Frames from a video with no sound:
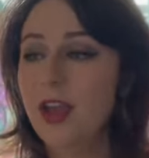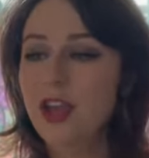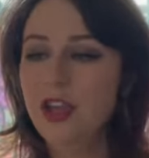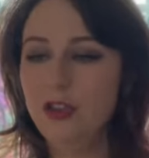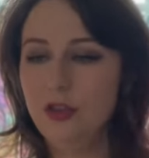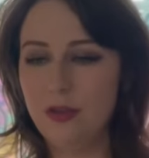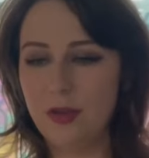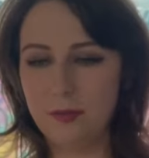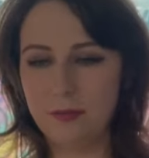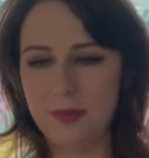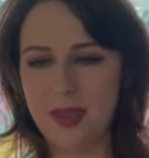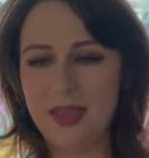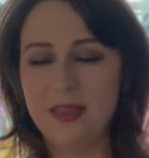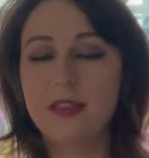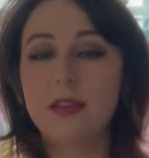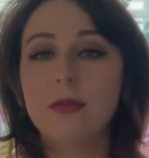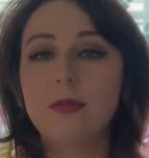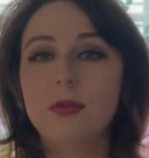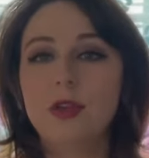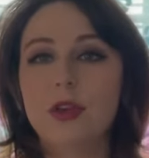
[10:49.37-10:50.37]
You can make
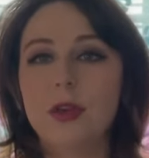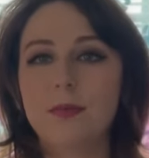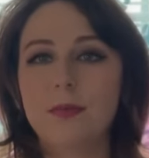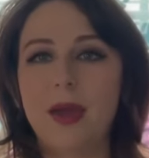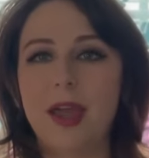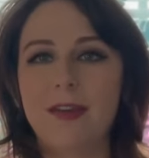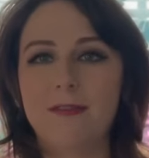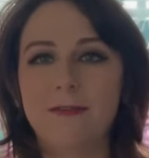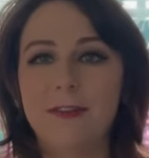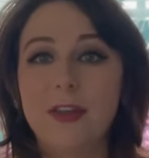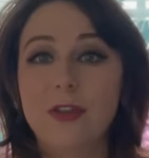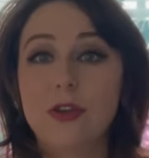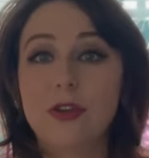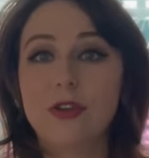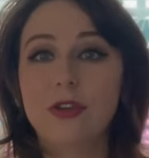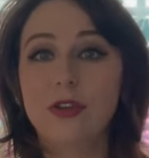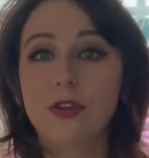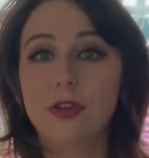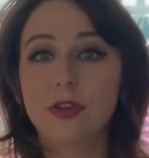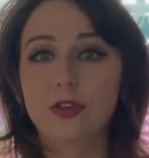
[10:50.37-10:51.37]
them, you can buy
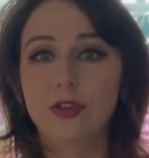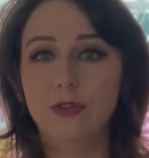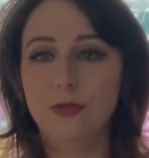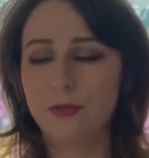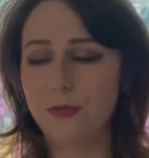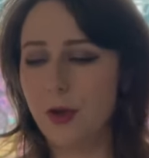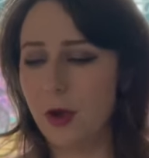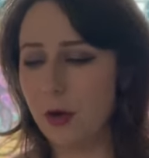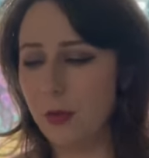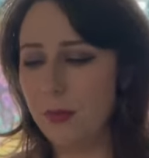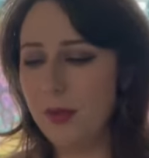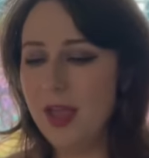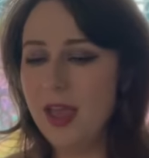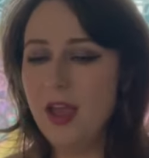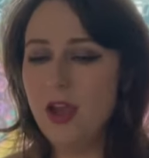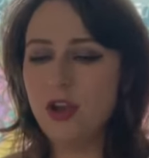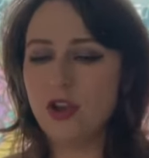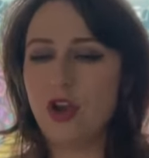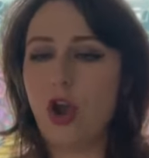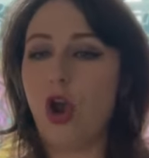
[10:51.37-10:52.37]
feathered, you can do foam,
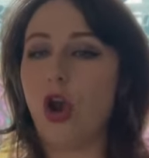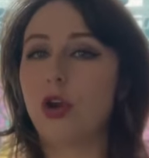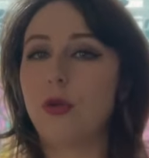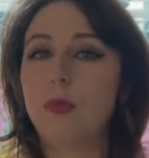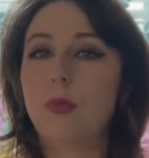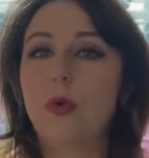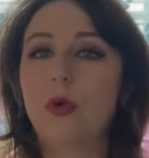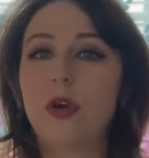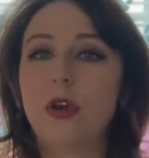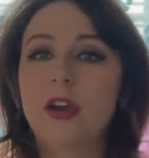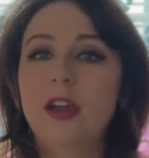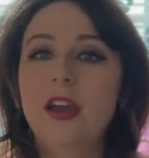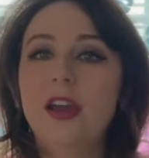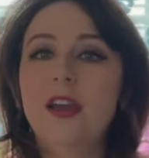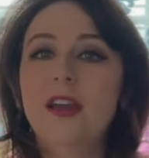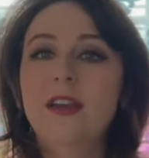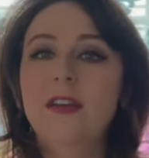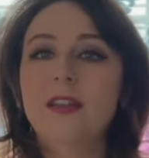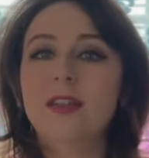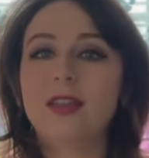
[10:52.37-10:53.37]
cardboard,
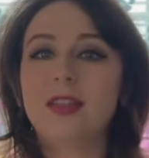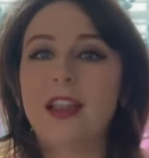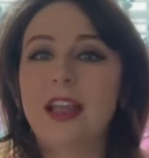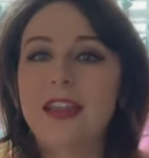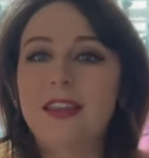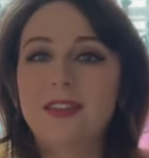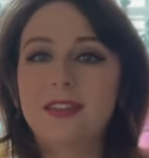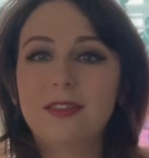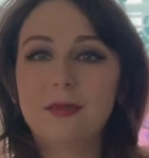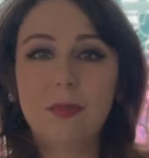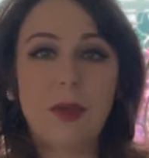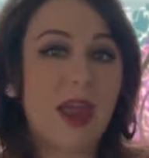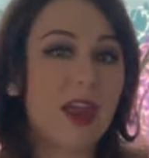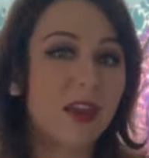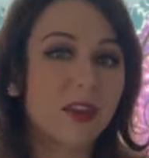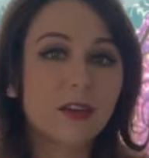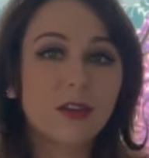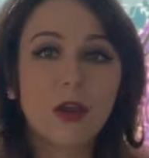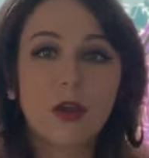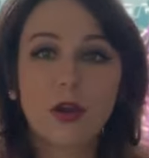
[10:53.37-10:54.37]
lace,
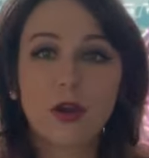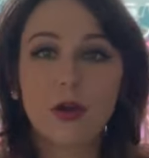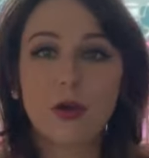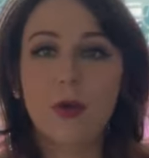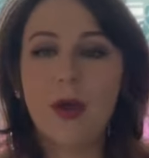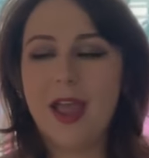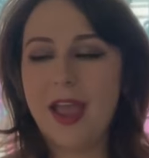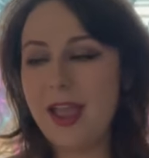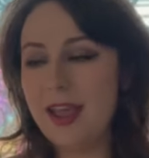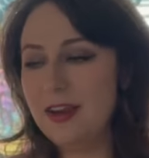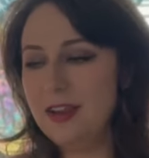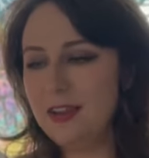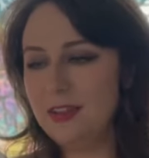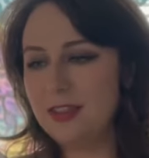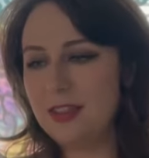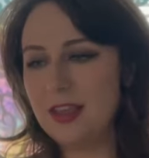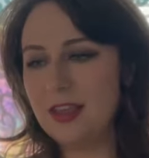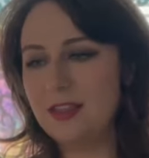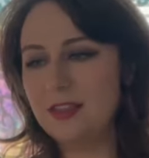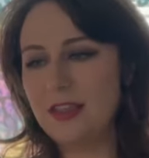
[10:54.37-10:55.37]
pantyhose,
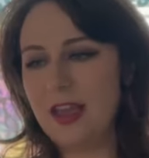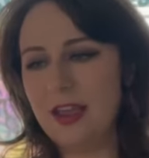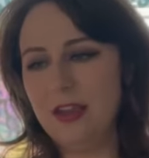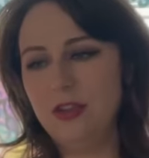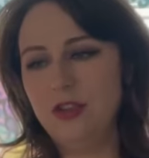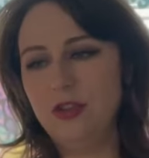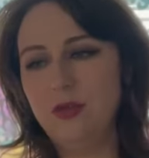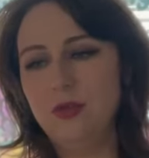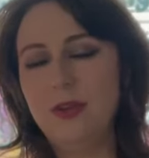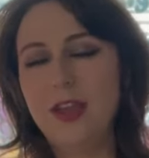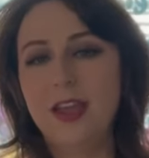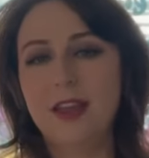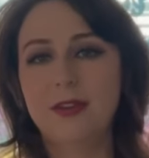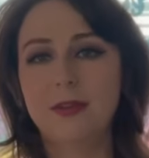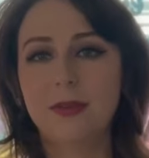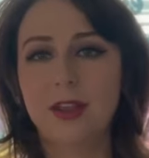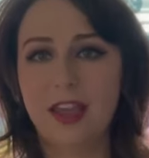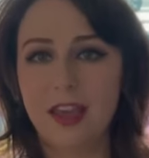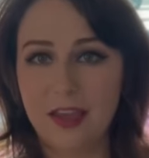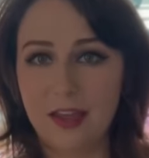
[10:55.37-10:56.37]
anything that you
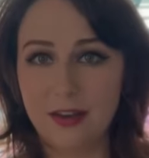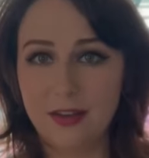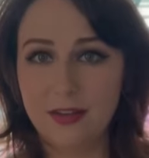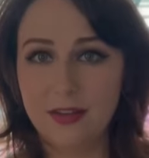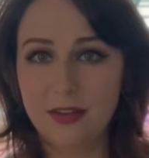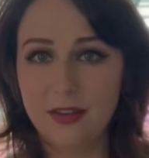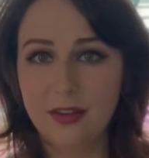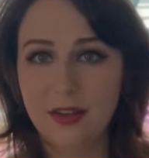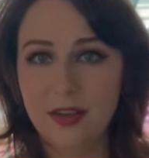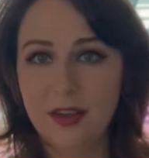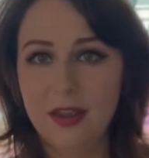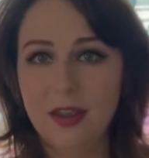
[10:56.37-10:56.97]
can get.